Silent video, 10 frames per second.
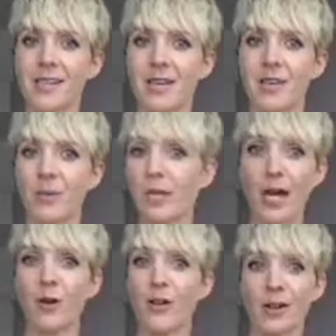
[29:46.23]
And we
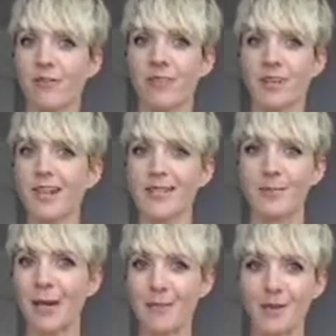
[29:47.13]
cannot have relaxed
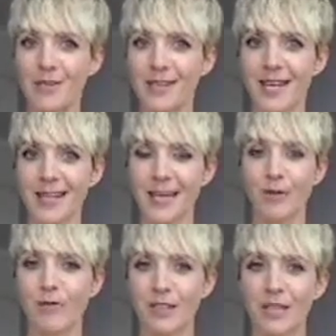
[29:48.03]
babies at the end
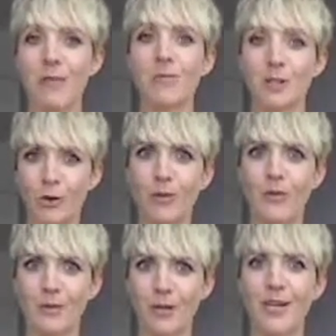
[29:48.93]
of the labor, you know,
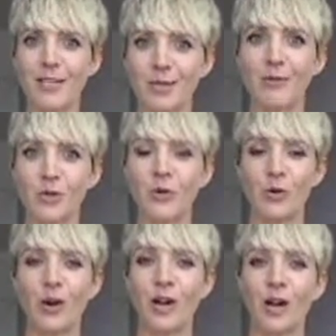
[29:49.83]
because we need them to